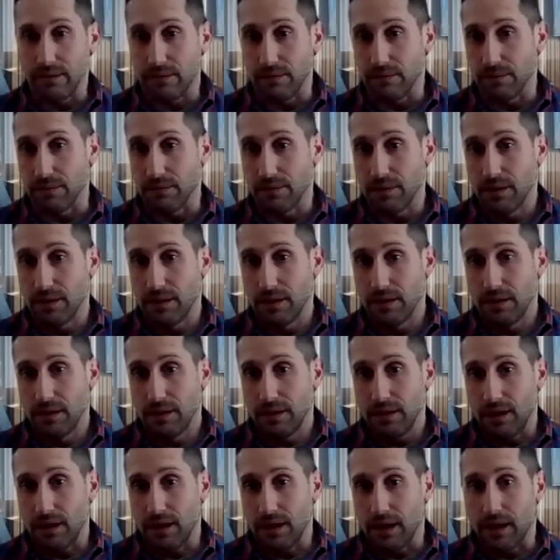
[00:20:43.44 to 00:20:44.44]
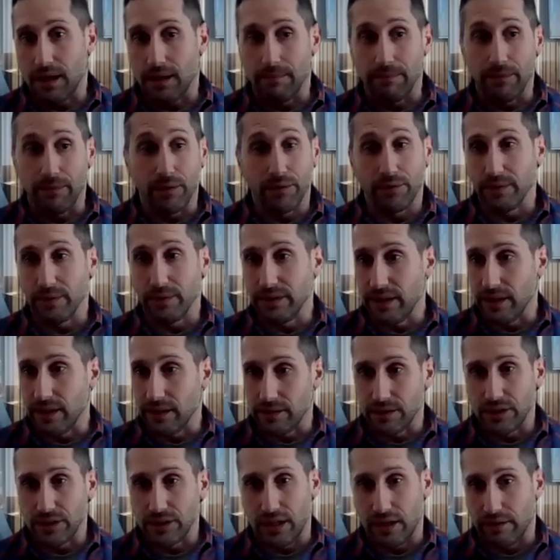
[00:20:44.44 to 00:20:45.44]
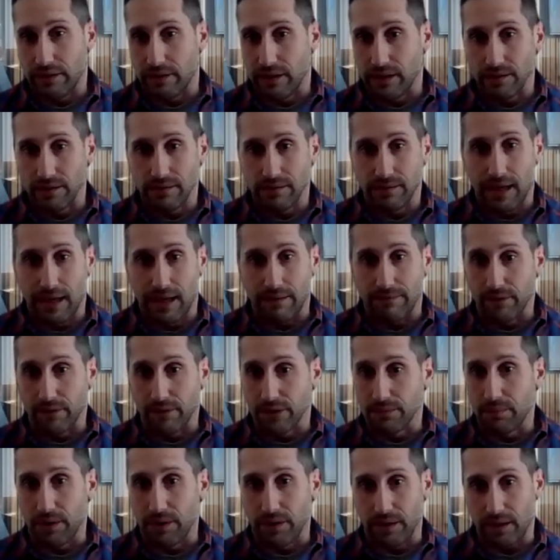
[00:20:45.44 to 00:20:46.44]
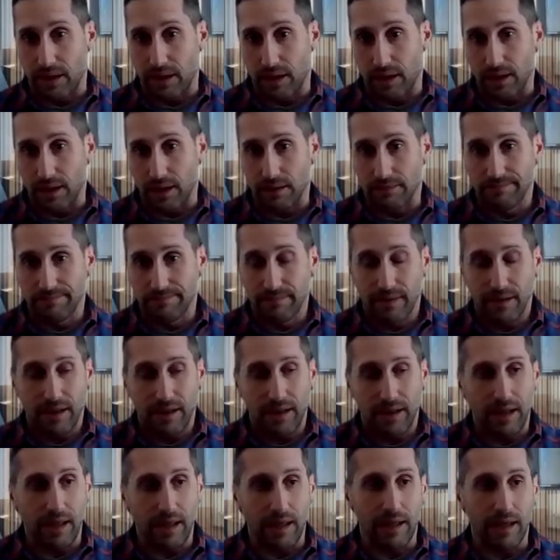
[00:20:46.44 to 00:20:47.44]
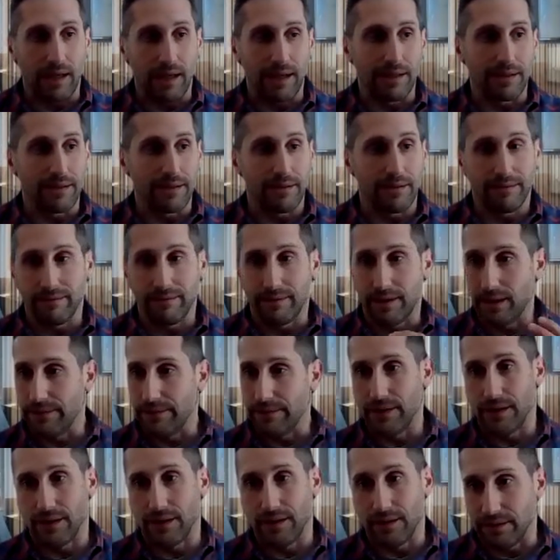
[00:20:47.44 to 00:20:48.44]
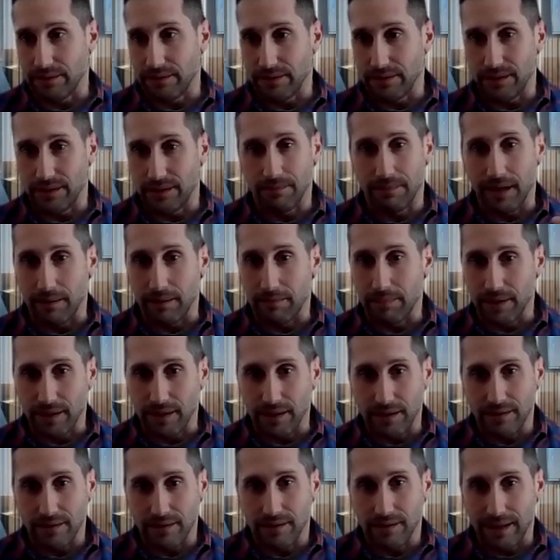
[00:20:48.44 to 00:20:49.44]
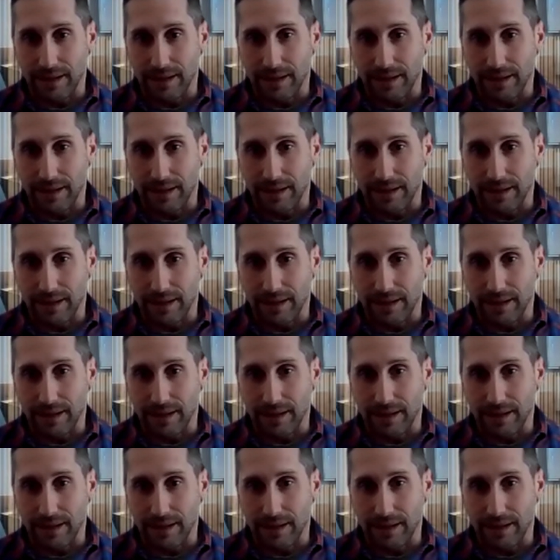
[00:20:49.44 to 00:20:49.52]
to those retailers sharing that first party data. And they're never going to do it, in my opinion.